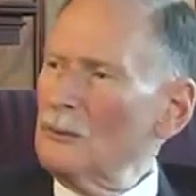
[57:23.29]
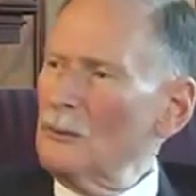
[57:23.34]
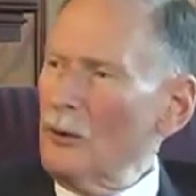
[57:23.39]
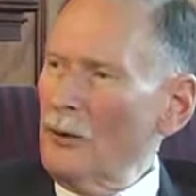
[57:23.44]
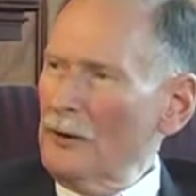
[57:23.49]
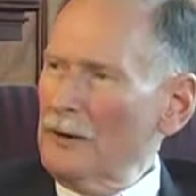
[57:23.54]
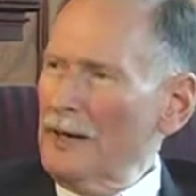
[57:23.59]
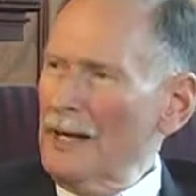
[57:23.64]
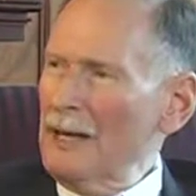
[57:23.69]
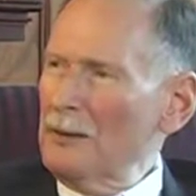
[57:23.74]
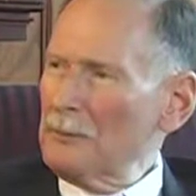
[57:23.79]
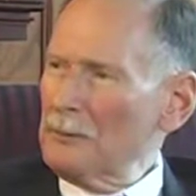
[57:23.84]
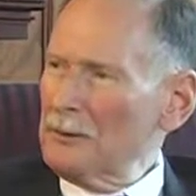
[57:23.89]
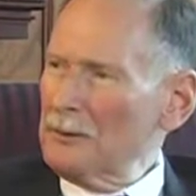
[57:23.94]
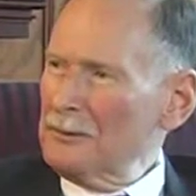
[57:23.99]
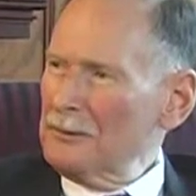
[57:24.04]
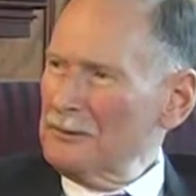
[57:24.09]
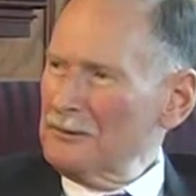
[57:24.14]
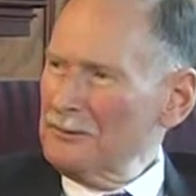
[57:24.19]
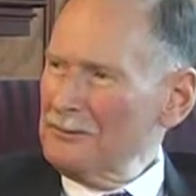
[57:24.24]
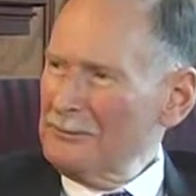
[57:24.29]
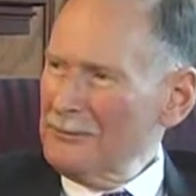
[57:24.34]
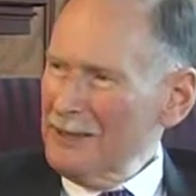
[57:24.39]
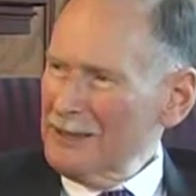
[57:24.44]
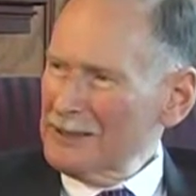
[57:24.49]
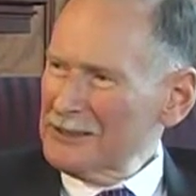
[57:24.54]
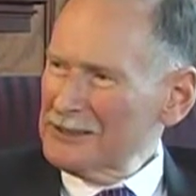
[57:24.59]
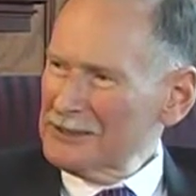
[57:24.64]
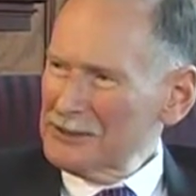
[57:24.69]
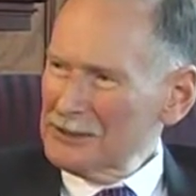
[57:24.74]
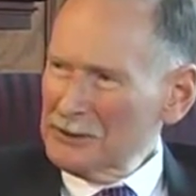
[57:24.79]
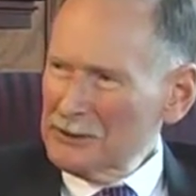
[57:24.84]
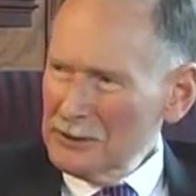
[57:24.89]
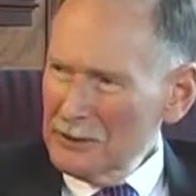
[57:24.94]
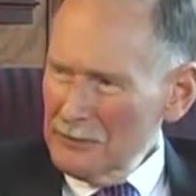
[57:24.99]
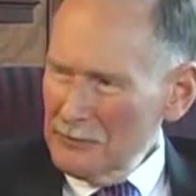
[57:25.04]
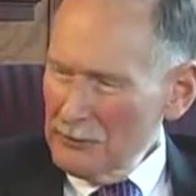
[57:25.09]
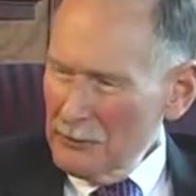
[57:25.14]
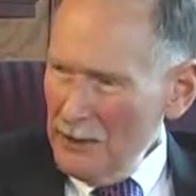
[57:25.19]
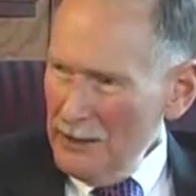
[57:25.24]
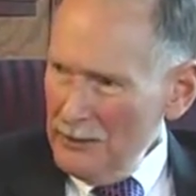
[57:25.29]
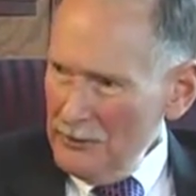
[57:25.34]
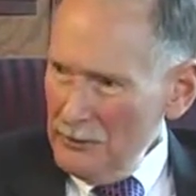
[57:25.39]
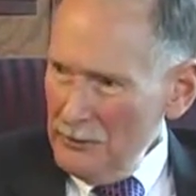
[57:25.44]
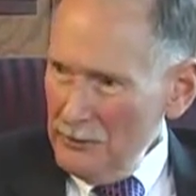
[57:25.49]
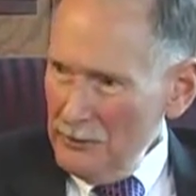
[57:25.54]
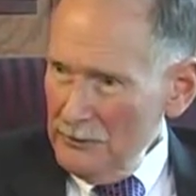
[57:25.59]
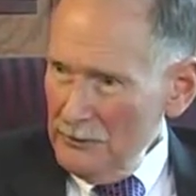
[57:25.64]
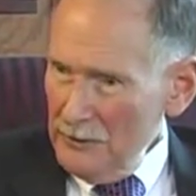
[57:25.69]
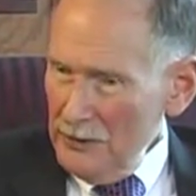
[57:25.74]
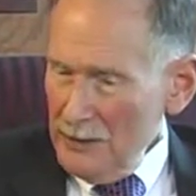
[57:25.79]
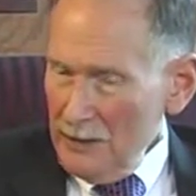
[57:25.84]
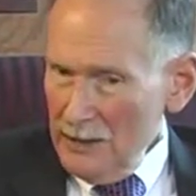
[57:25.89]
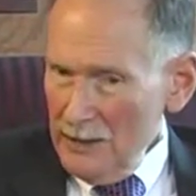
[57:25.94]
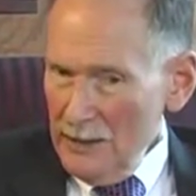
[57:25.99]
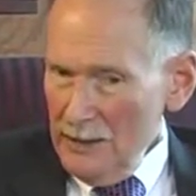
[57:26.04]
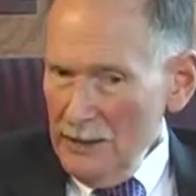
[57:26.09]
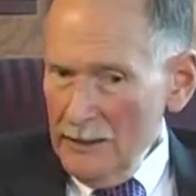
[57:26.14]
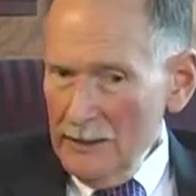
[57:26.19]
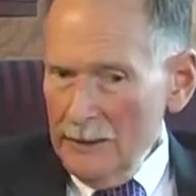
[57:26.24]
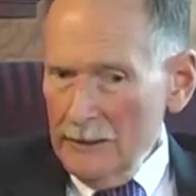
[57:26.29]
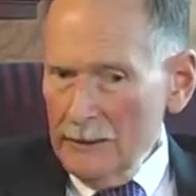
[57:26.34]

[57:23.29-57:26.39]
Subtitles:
Warren Alpert Medical School of Brown University.